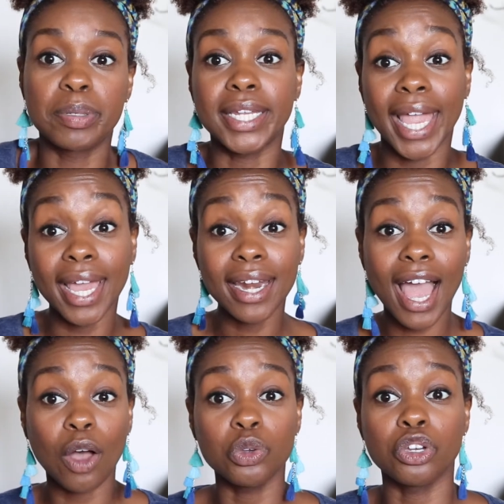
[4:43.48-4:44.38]
plan
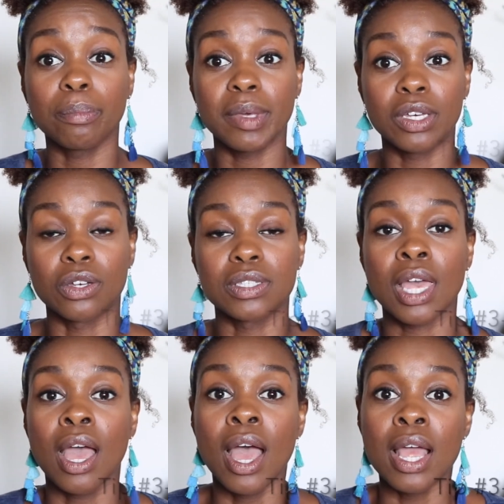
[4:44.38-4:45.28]
out your meals.
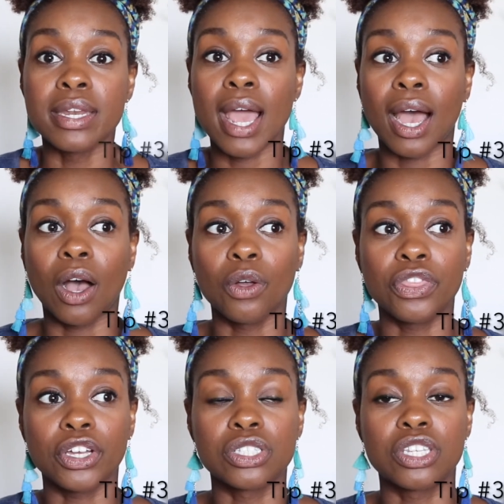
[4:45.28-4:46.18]
Now,
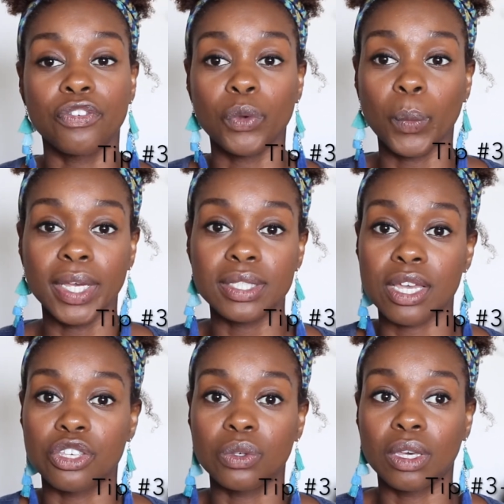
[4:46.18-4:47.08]
there's different ways
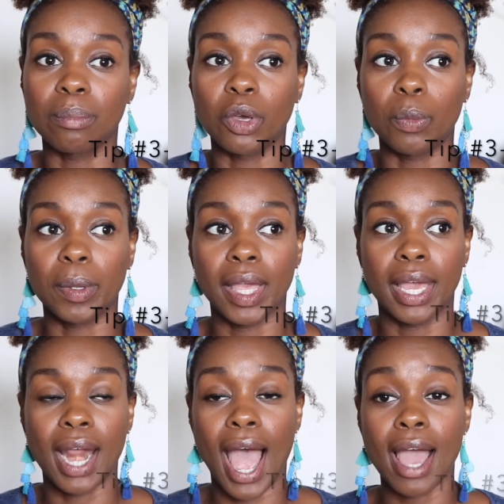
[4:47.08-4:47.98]
that you can meal
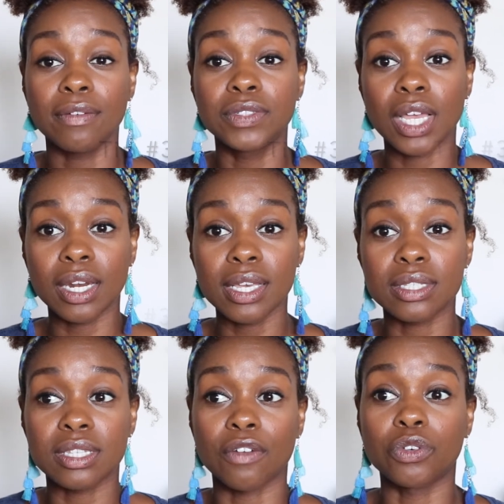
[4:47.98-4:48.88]
plan. I've done it
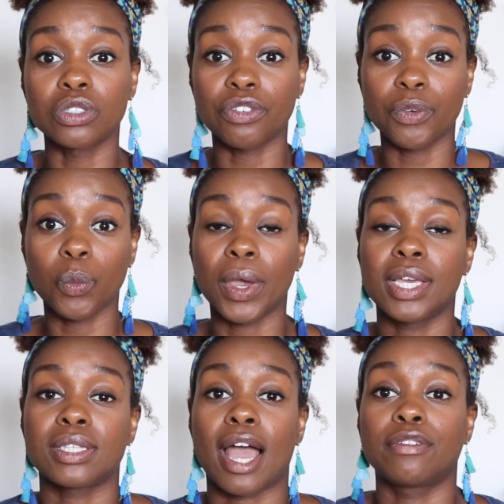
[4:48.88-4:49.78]
several different
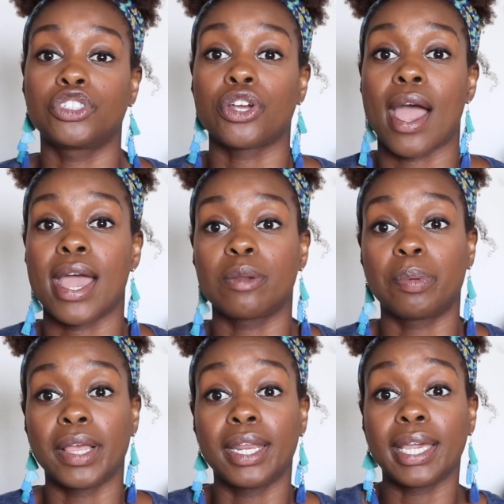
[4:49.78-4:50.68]
ways. I've tried
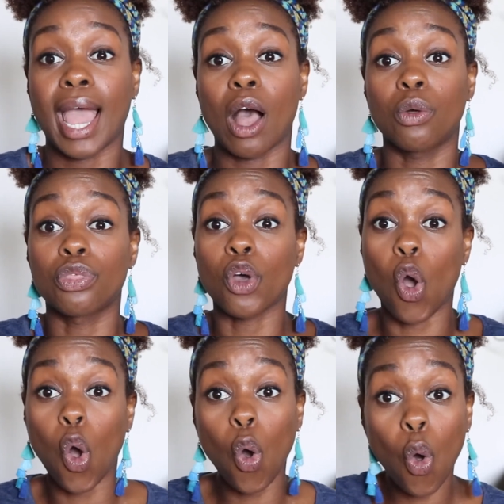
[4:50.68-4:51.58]
planning out the
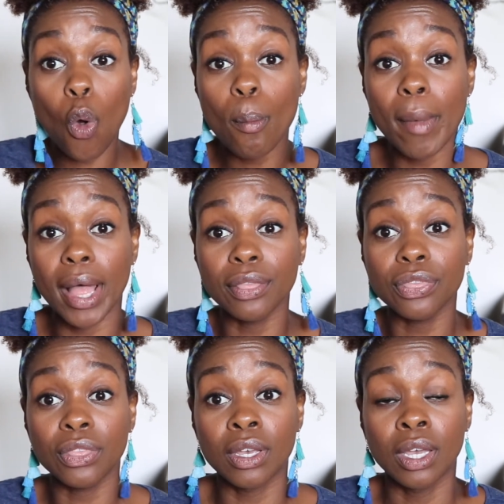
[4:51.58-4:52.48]
whole
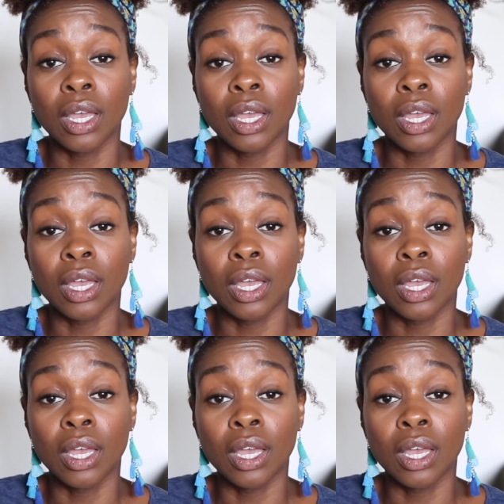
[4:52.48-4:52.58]
month